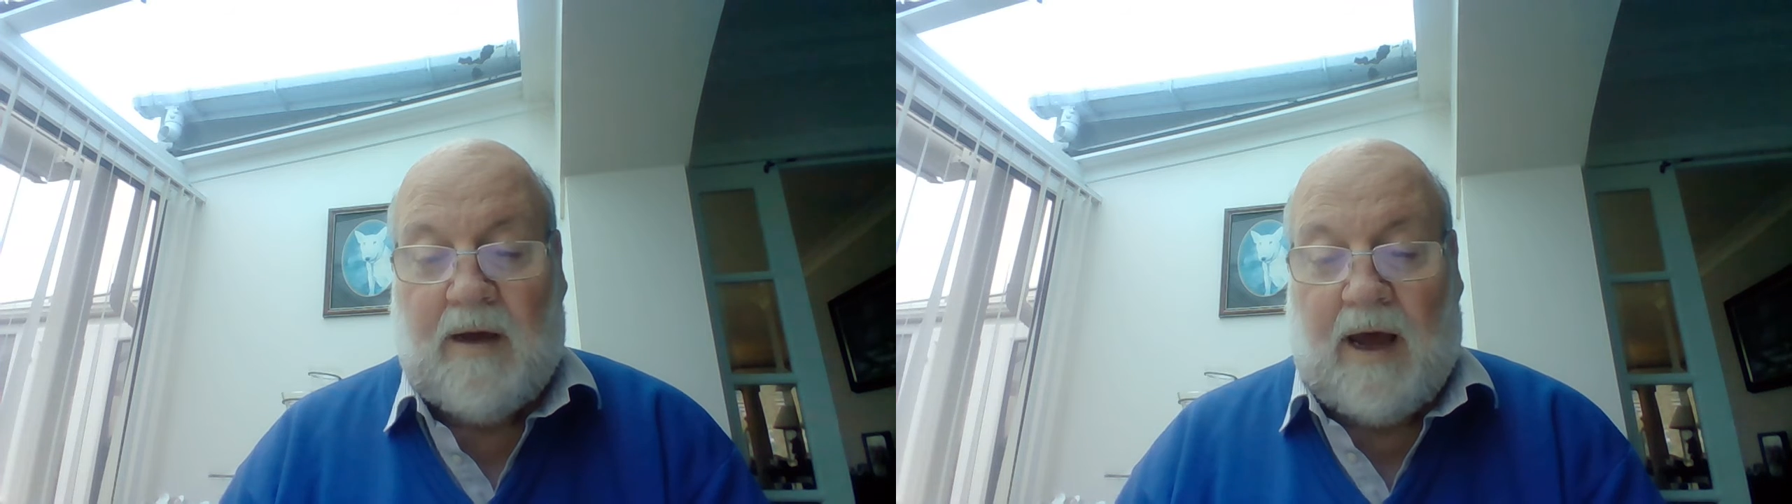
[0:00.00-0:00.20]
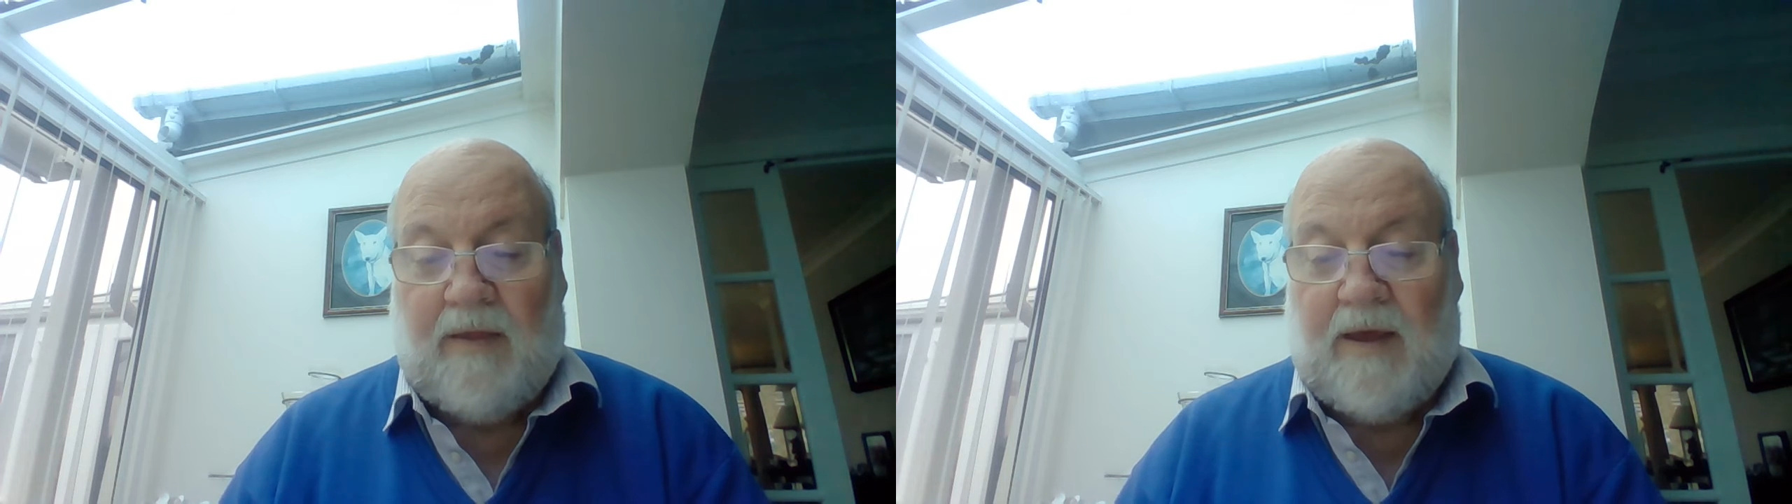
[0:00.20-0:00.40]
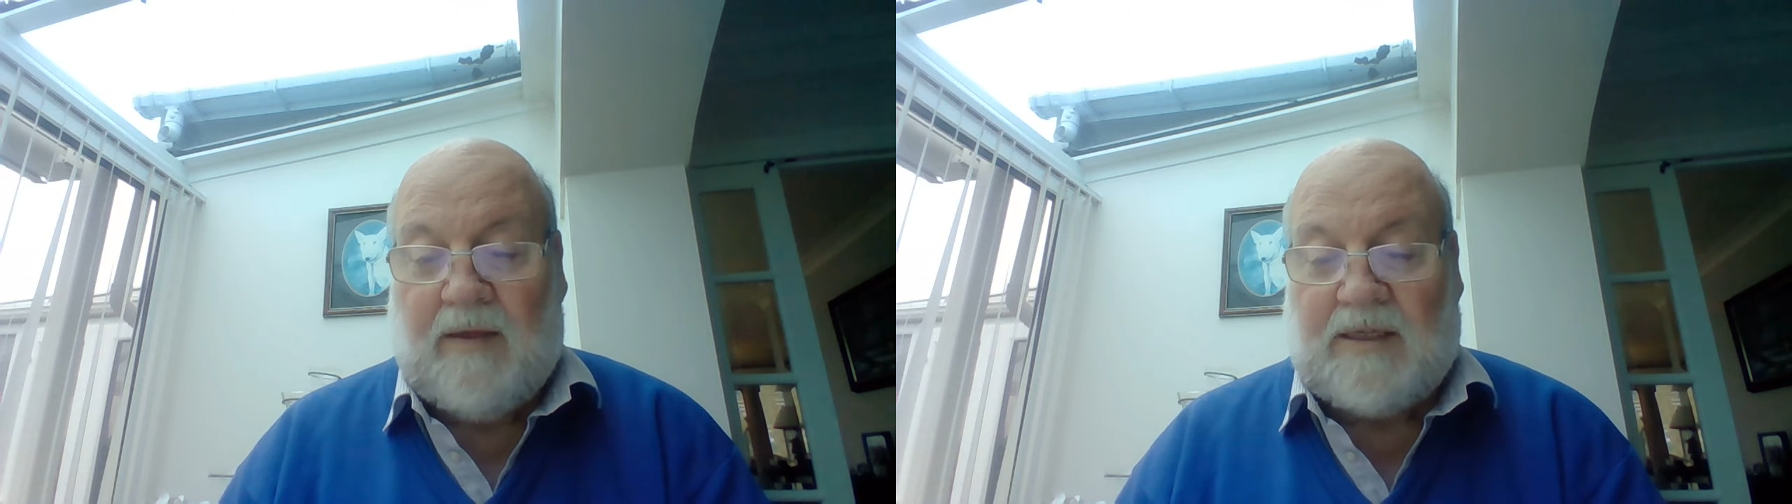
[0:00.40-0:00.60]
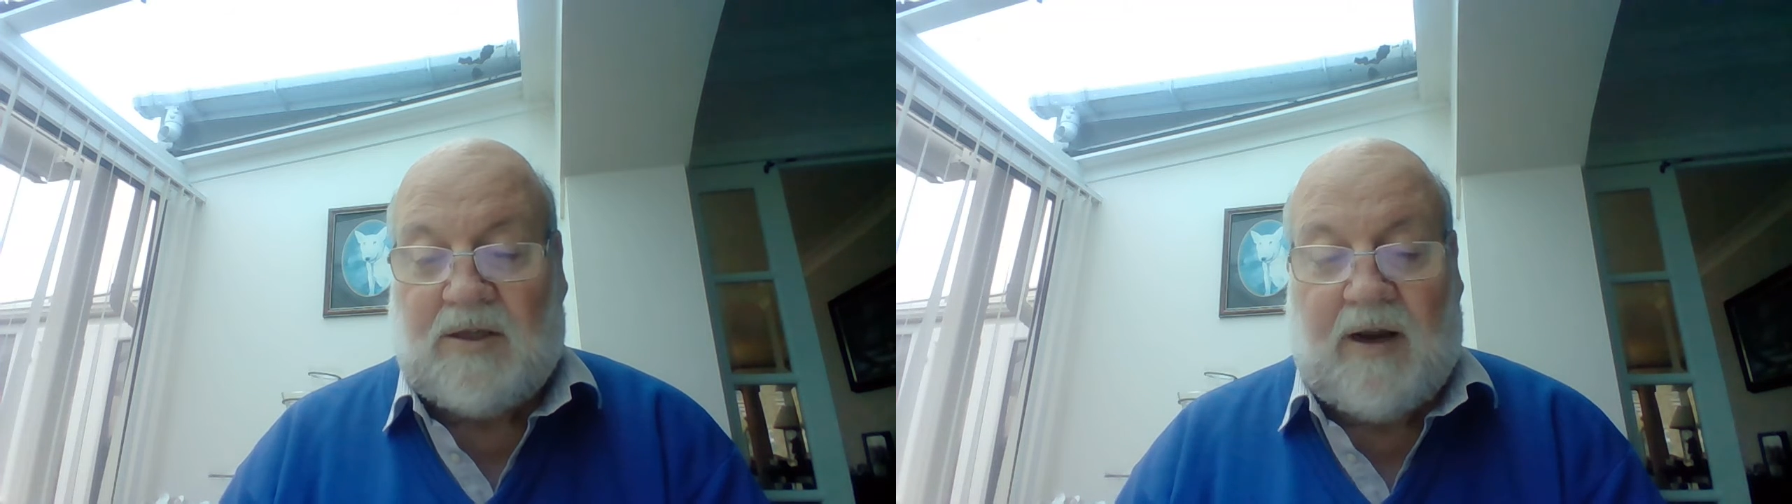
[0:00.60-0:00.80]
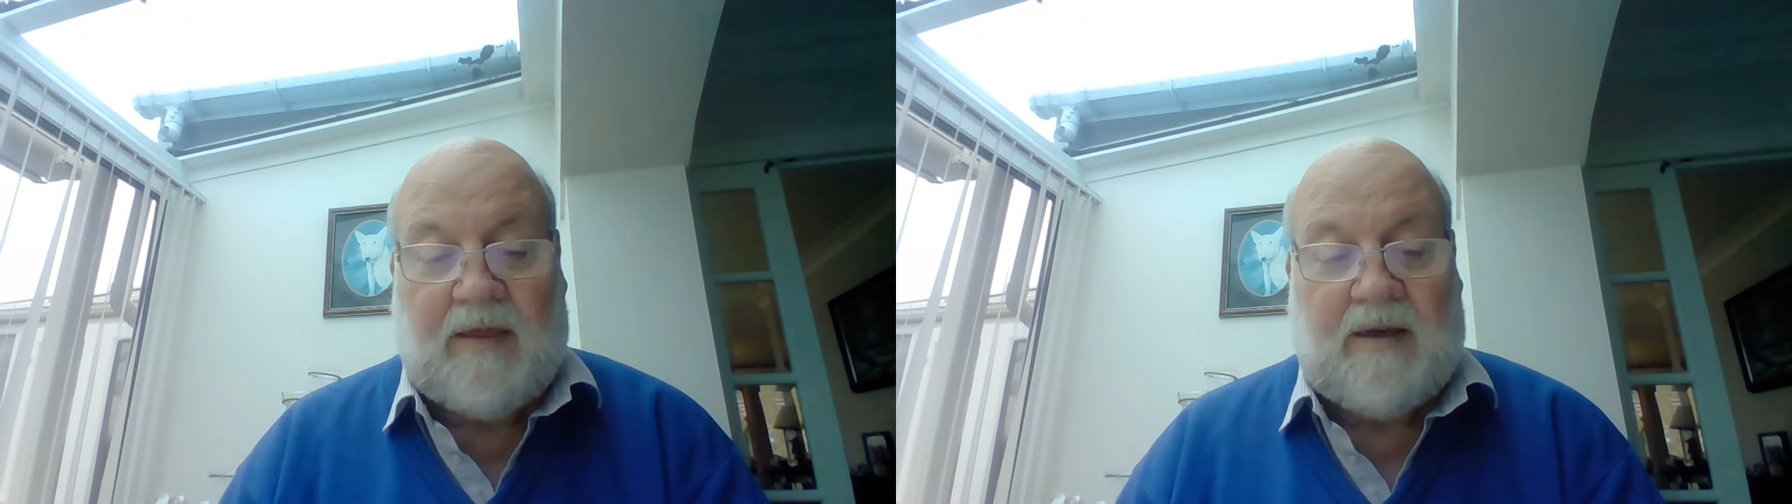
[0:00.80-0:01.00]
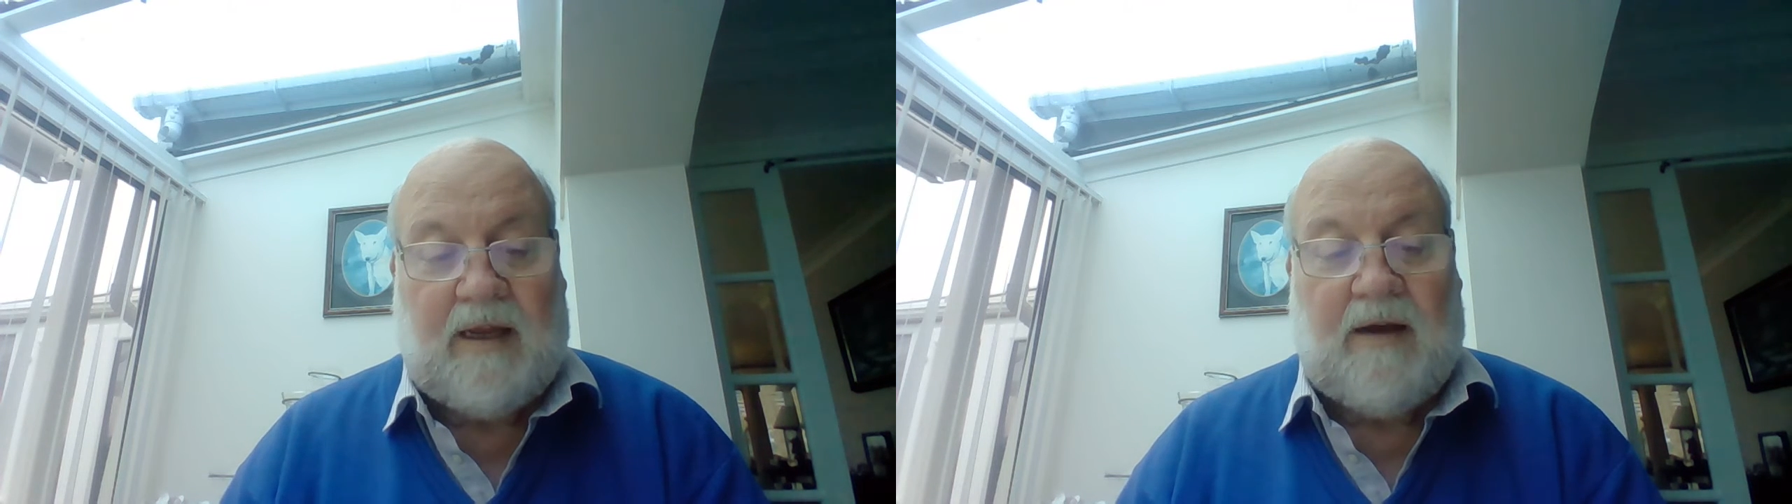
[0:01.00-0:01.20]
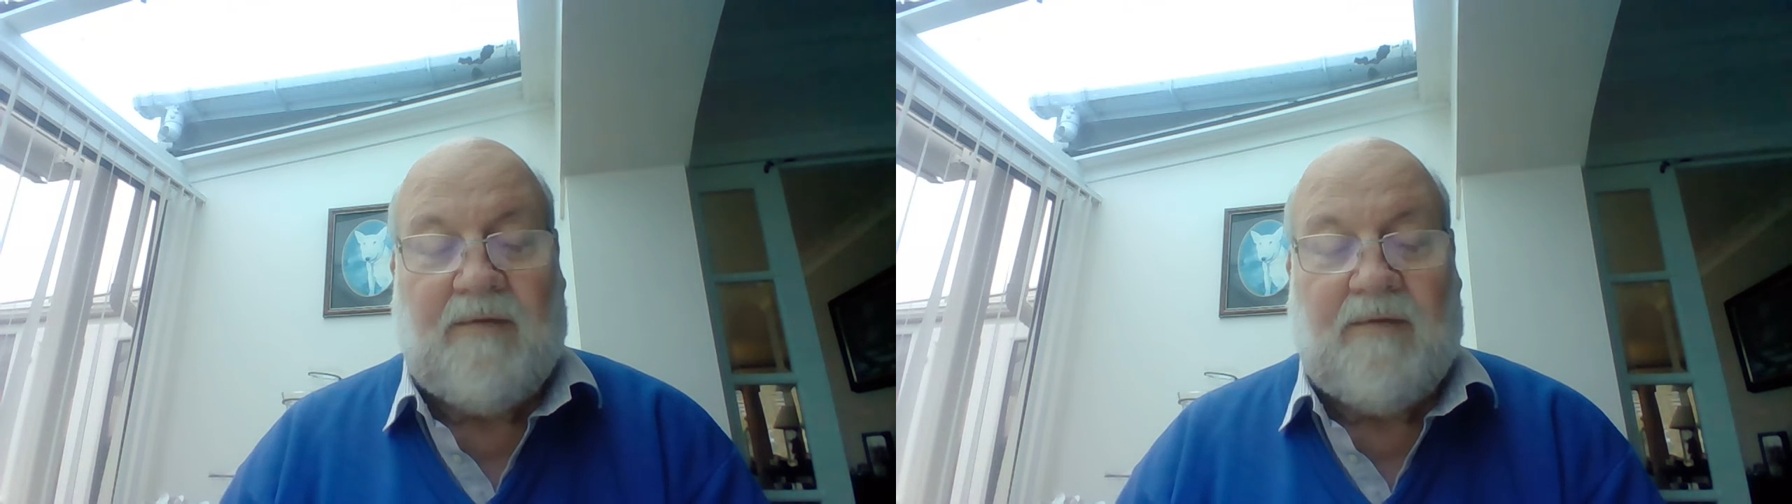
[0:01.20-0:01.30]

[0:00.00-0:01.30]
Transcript: and then the strengthening